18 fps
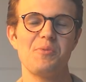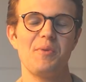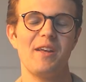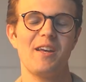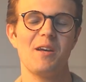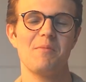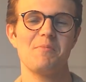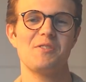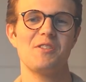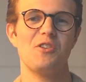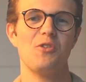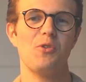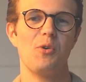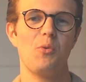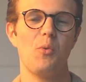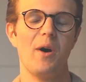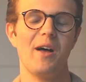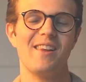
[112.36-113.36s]
when it comes to
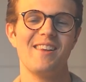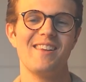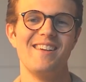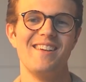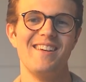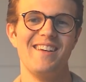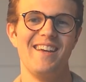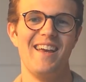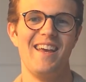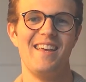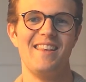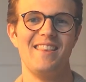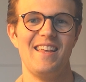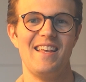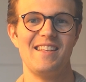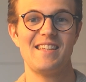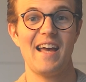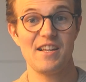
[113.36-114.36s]
doing well in
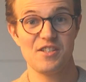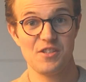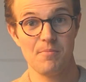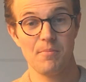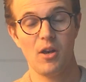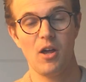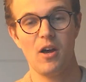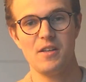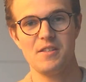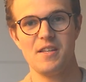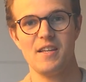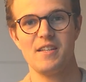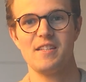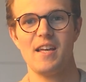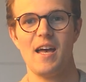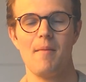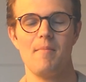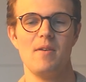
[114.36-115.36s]
the tax compliance
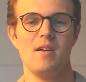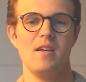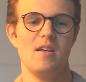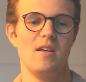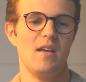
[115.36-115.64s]
exam